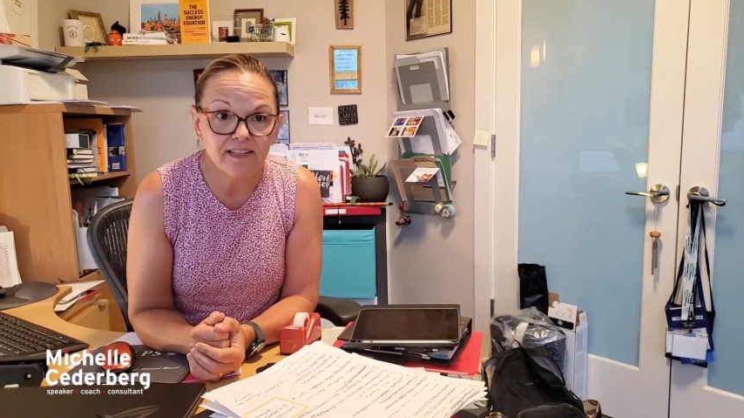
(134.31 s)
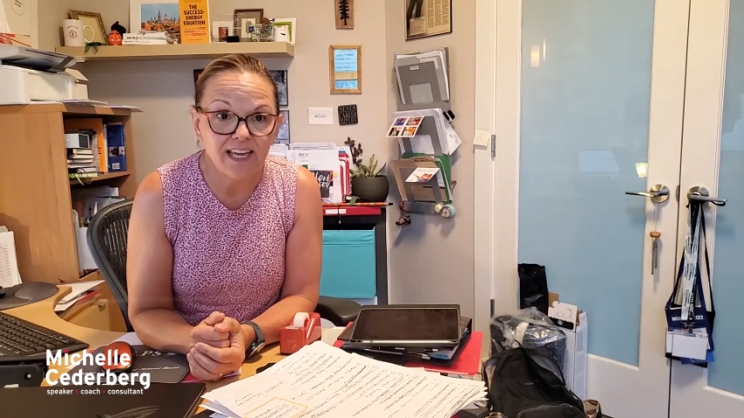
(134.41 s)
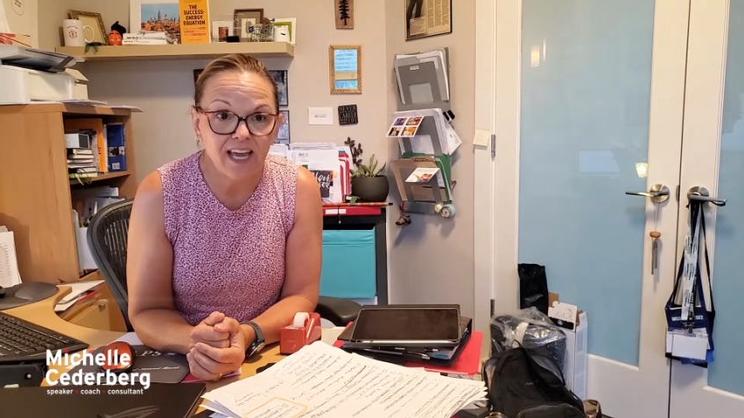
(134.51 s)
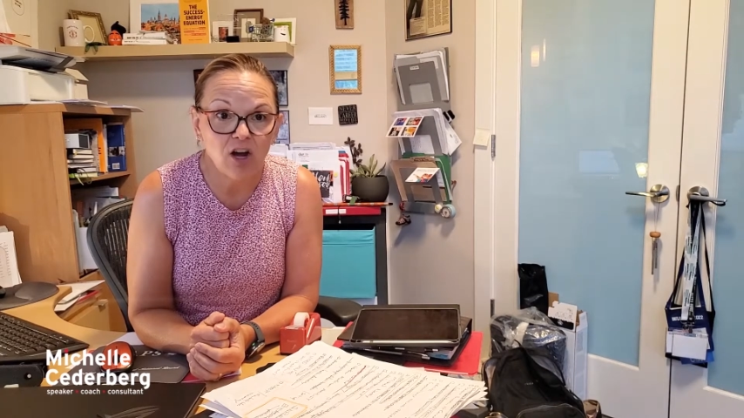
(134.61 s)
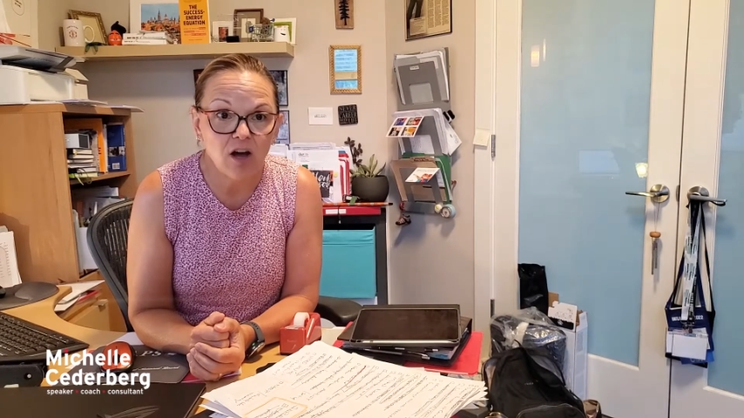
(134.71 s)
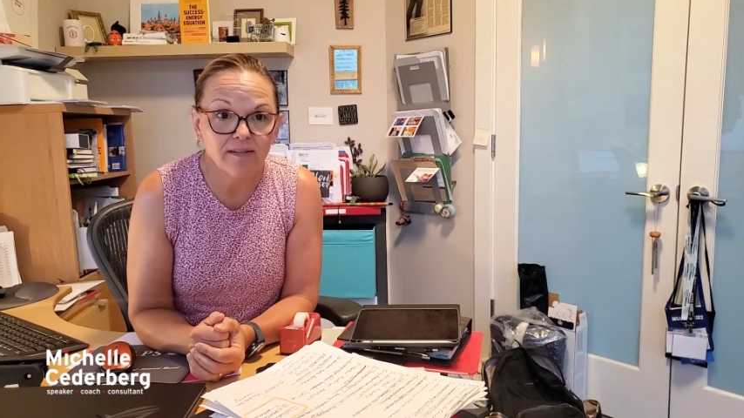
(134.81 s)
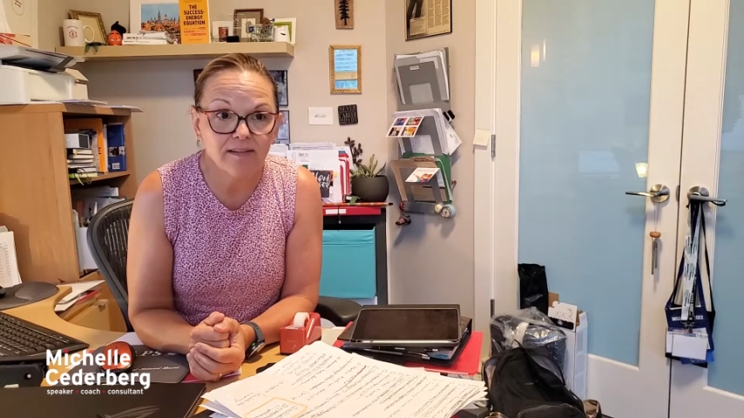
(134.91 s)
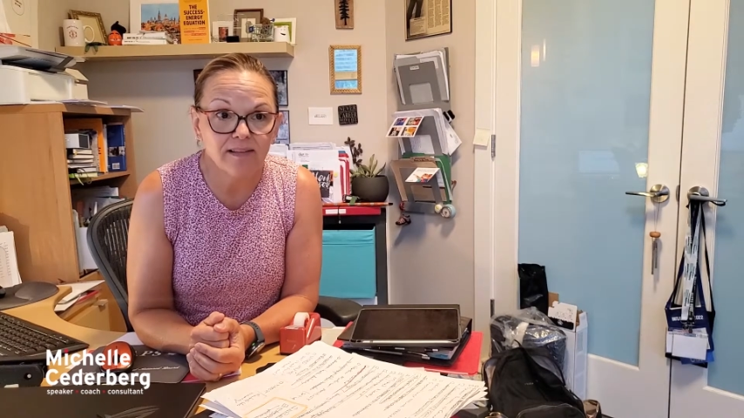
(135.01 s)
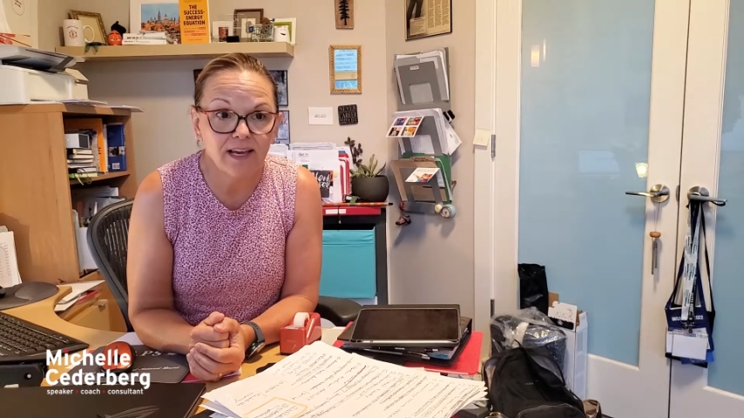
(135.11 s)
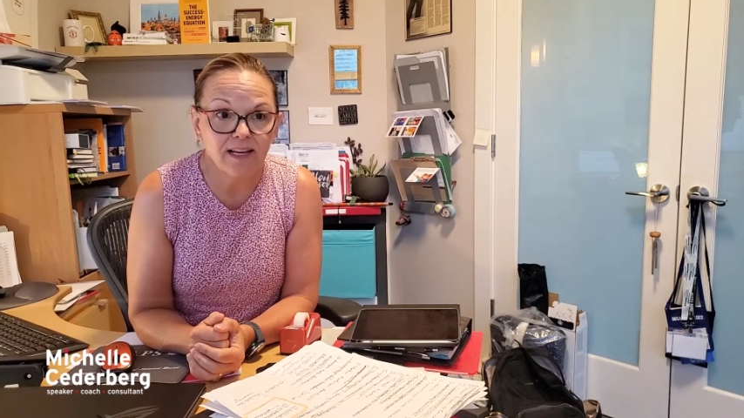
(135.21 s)
chaos
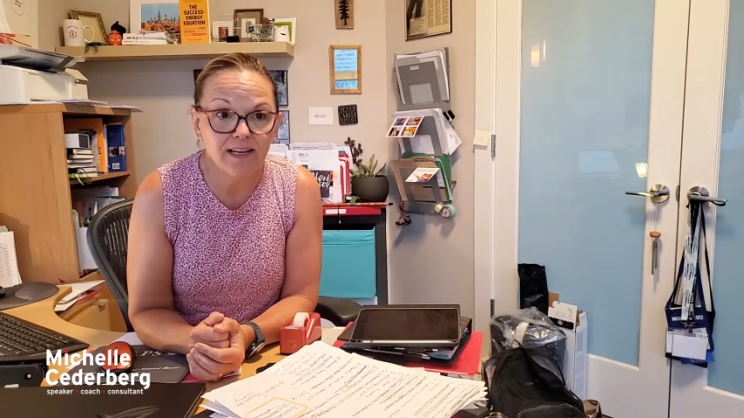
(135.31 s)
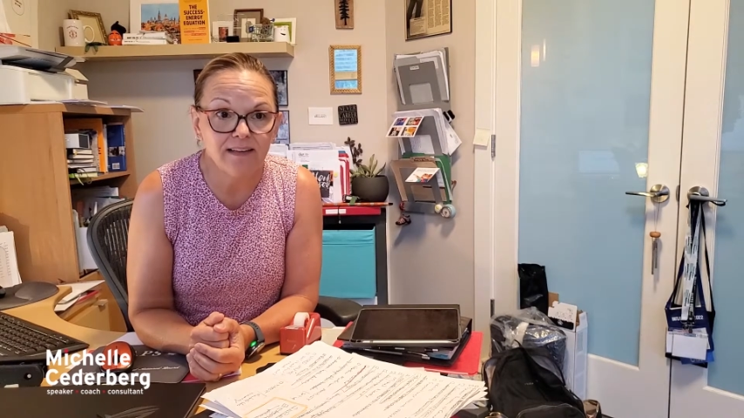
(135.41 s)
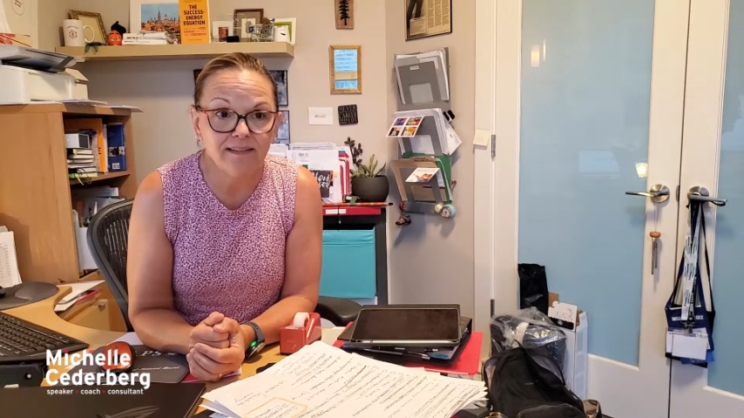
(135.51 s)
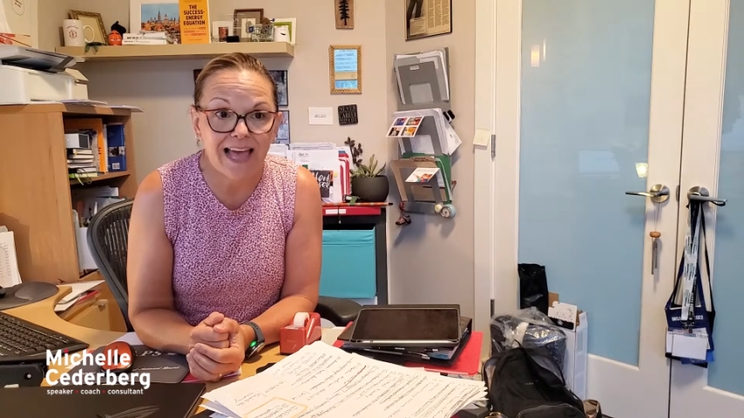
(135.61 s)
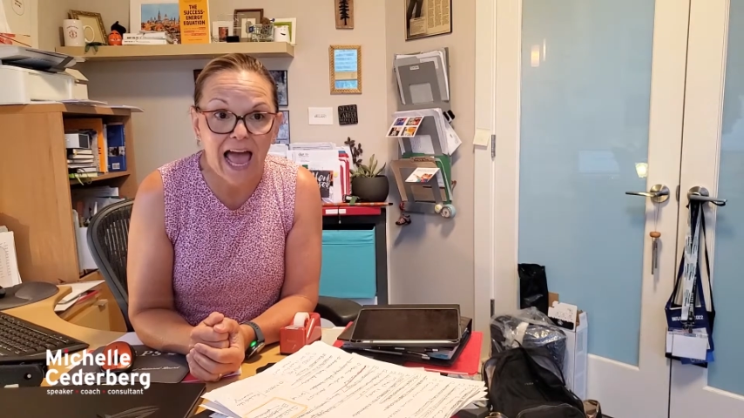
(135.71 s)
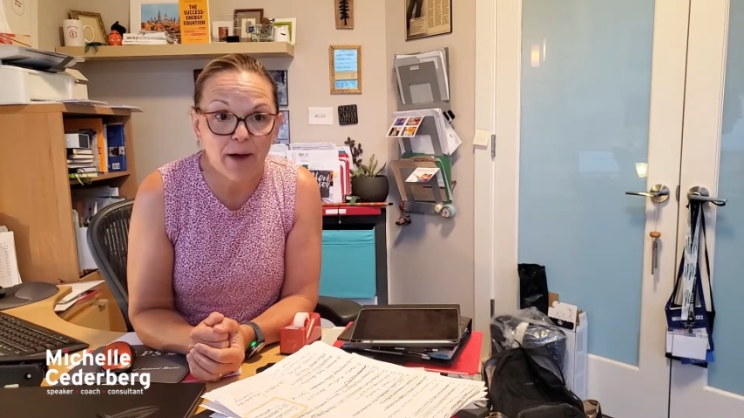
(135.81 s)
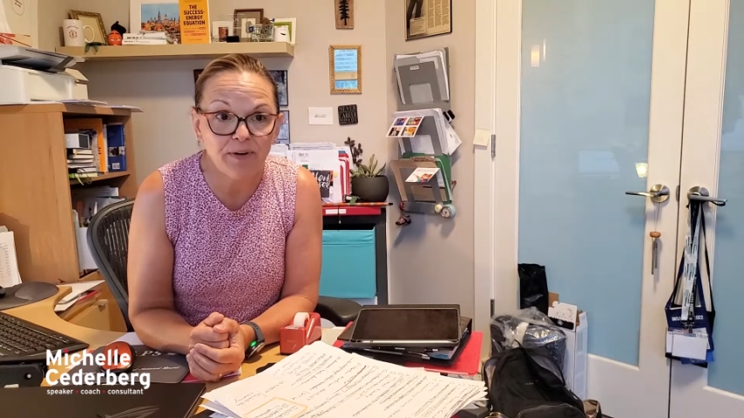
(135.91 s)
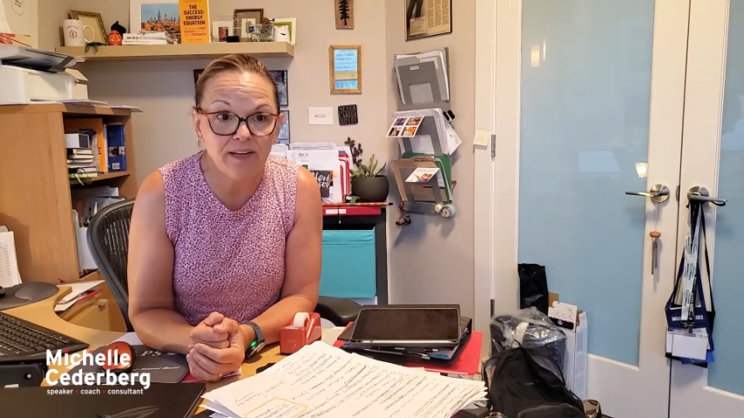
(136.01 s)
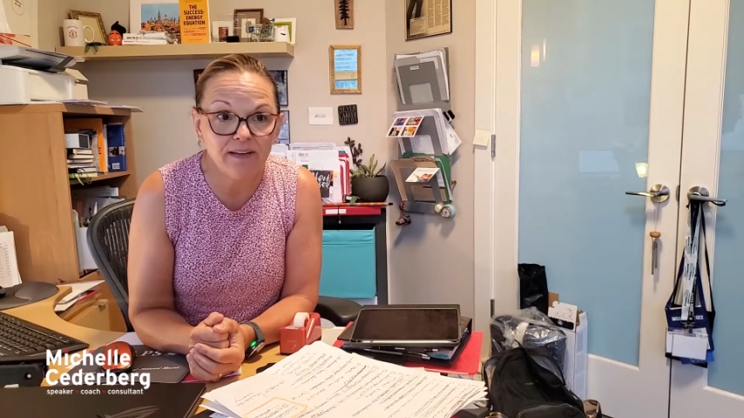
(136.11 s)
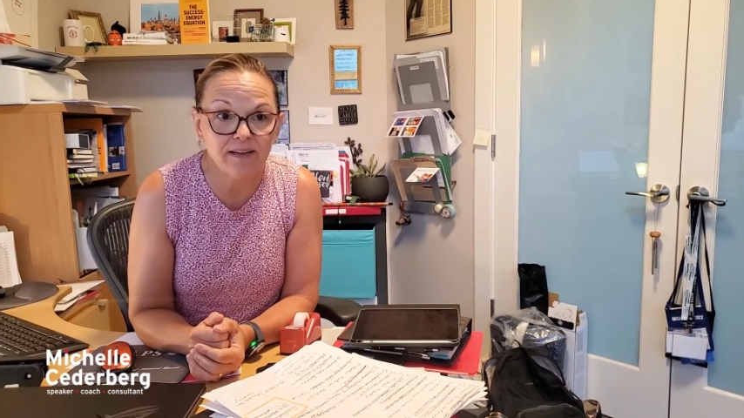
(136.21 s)
that is
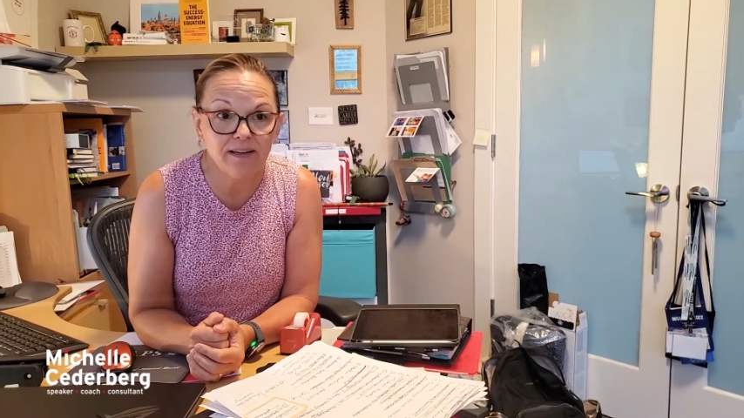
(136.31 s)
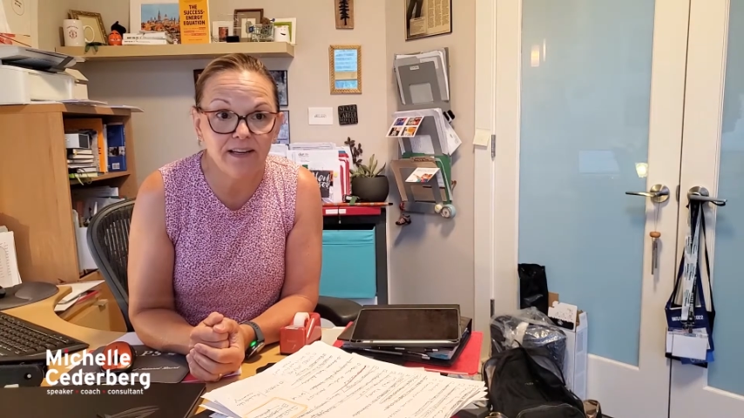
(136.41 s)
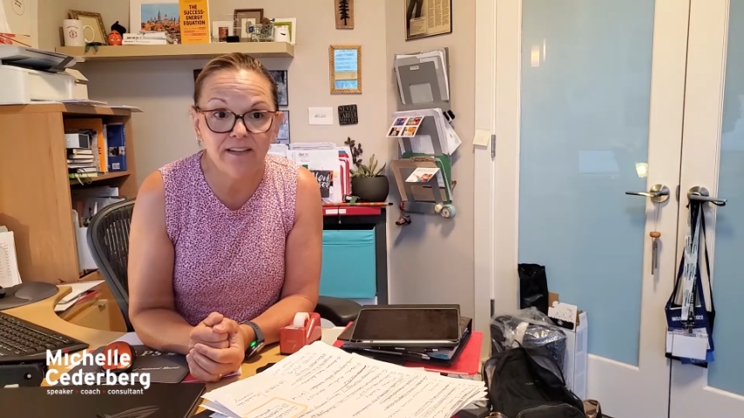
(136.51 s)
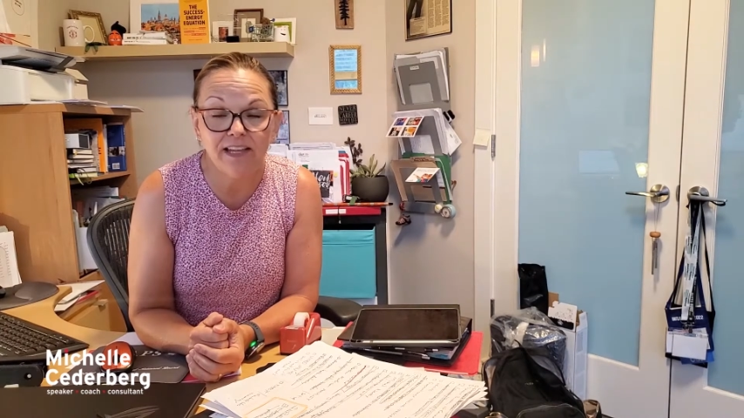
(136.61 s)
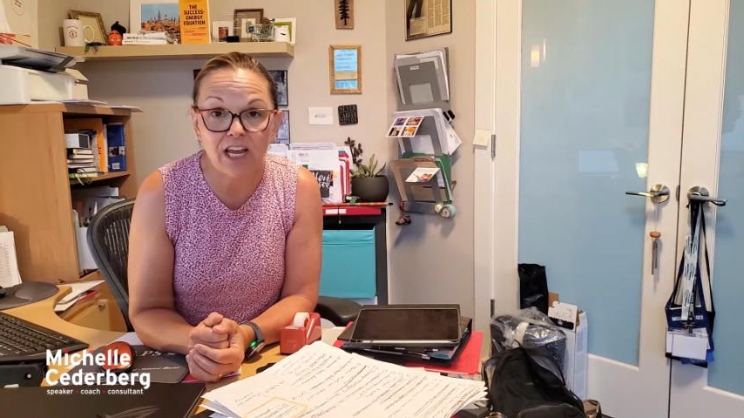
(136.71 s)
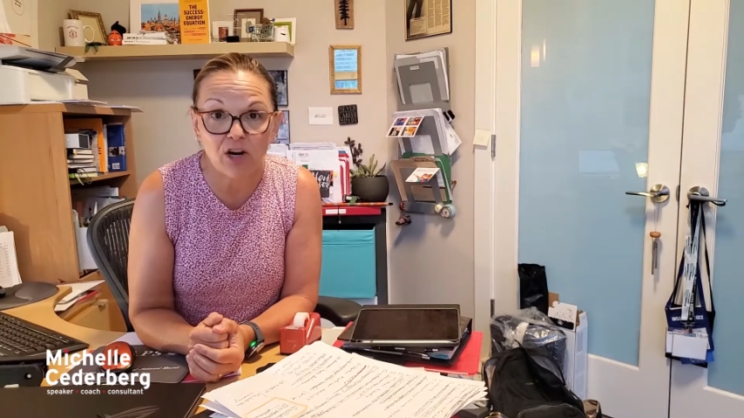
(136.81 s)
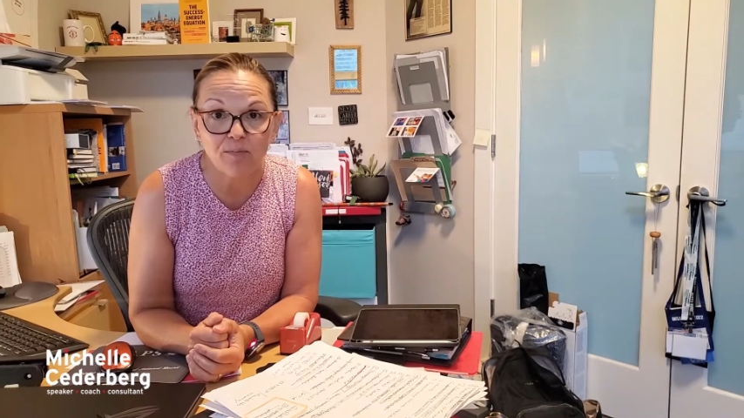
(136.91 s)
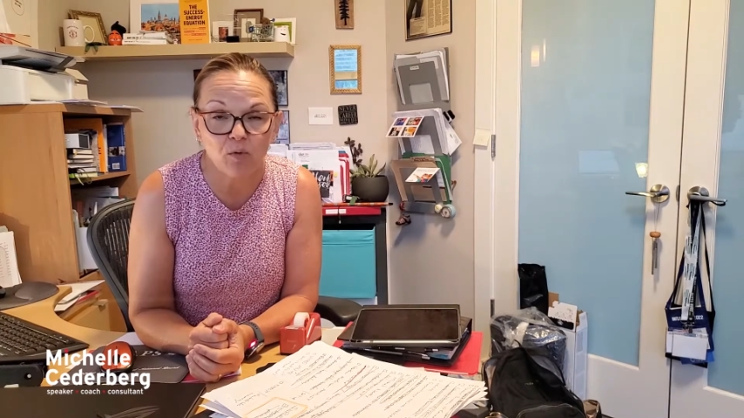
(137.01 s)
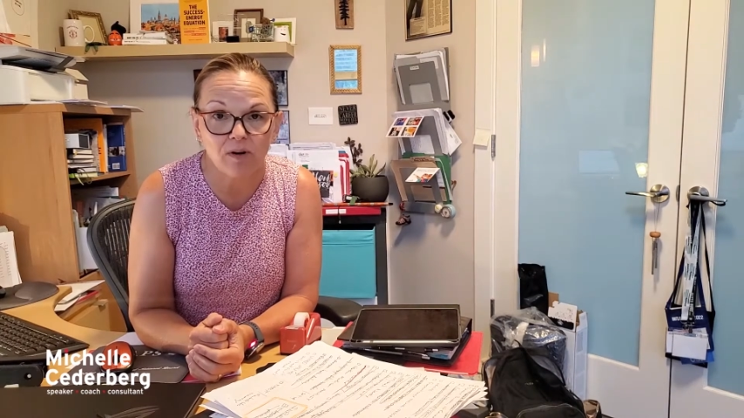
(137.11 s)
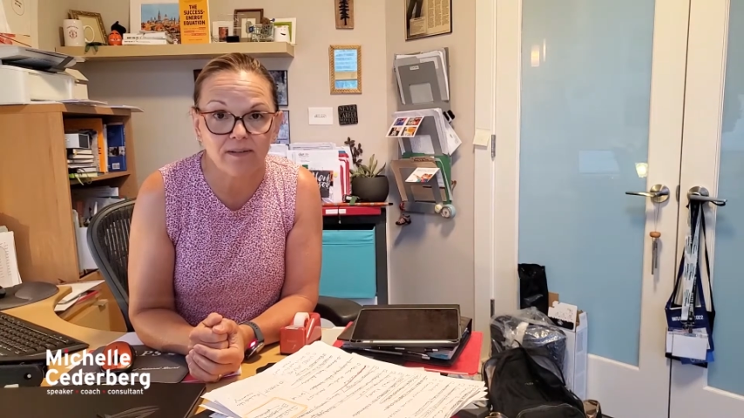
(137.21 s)
happening in the
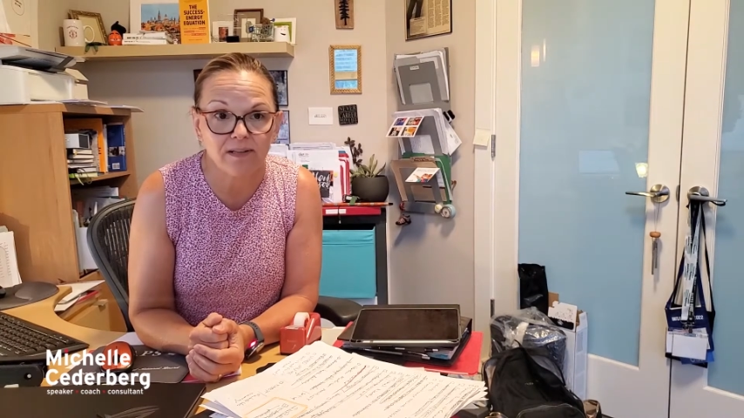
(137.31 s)
airports,